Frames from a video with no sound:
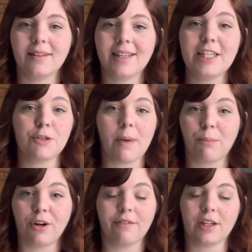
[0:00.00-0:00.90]
Each
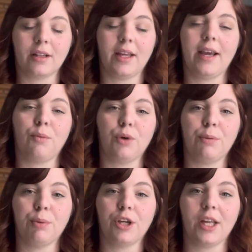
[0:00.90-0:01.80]
member of the clan would
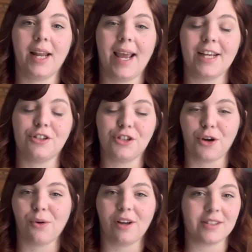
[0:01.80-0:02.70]
put a
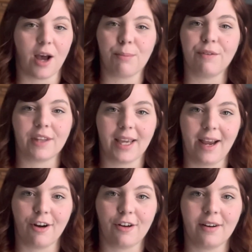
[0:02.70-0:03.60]
stone on top of the
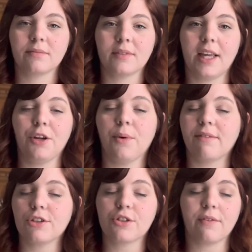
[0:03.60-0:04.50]
cairn, and whoever
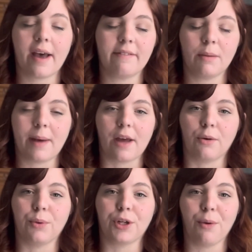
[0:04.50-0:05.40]
survived the battle
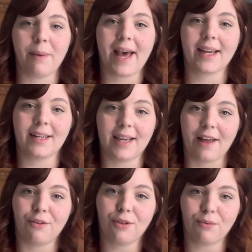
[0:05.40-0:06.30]
would go back and
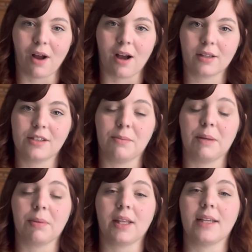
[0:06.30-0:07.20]
gather the rocks to be
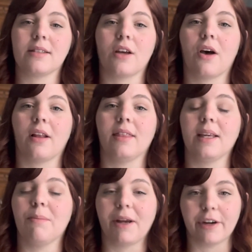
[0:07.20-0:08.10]
placed on the
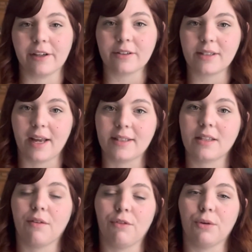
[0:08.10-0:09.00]
burial sites
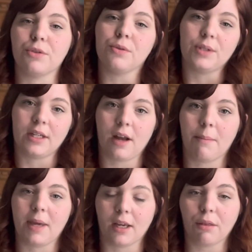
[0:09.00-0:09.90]
of those who did not
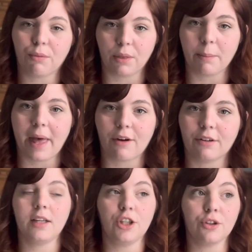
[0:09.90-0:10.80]
make it through the
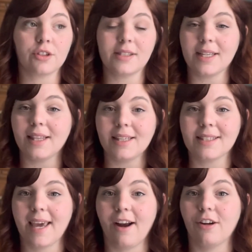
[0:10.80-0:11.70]
battle. You'll see these
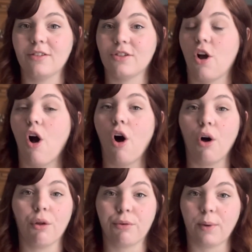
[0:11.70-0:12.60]
cairns
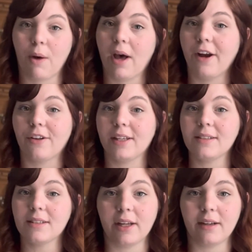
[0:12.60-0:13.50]
all throughout
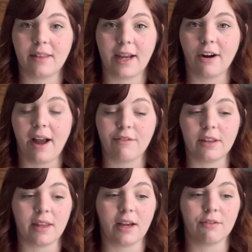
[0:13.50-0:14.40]
Ireland. They are
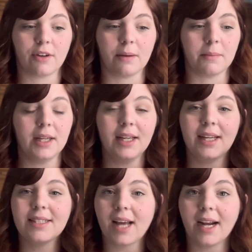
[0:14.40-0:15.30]
everything from
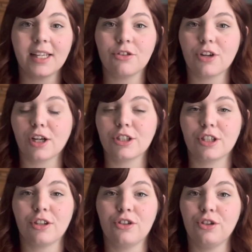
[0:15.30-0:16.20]
tiny
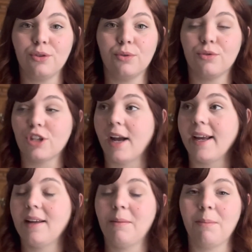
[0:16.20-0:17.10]
structures to
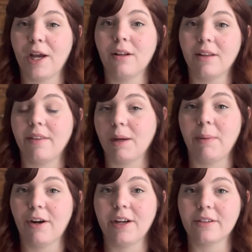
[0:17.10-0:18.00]
giant megalithic
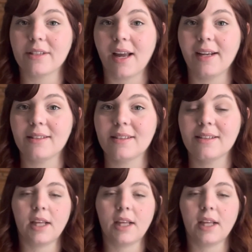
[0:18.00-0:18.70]
burial sites.